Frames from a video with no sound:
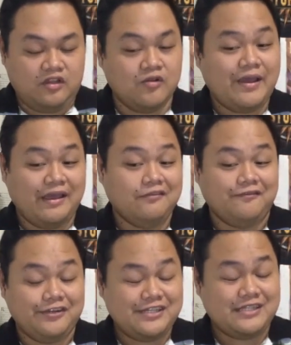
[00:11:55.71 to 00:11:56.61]
Okay, at
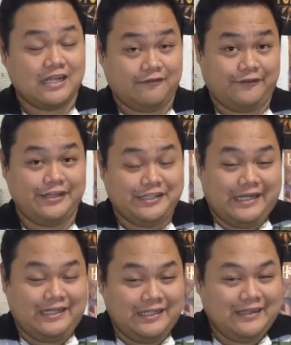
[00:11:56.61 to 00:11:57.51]
first
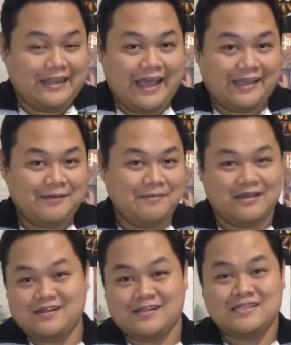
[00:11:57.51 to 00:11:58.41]
I didn't like him
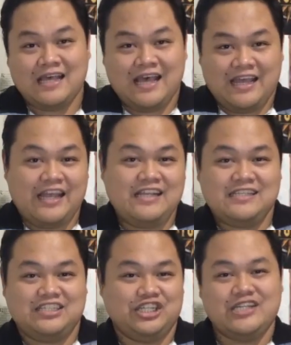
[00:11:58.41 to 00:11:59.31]
because
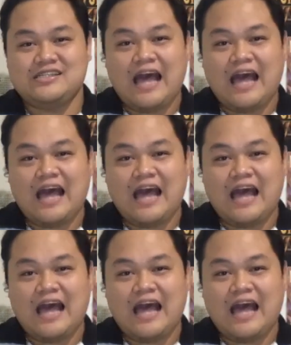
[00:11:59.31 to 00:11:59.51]
she's